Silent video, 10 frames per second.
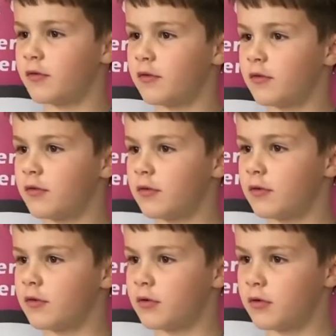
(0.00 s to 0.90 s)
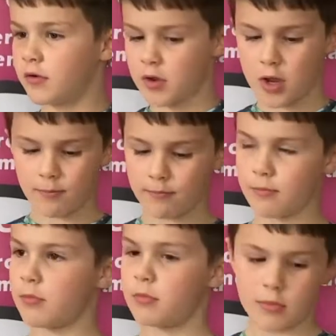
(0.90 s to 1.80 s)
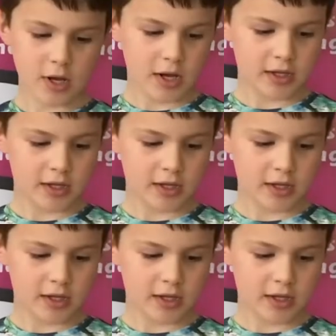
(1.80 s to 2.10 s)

You want it, you any one of the three?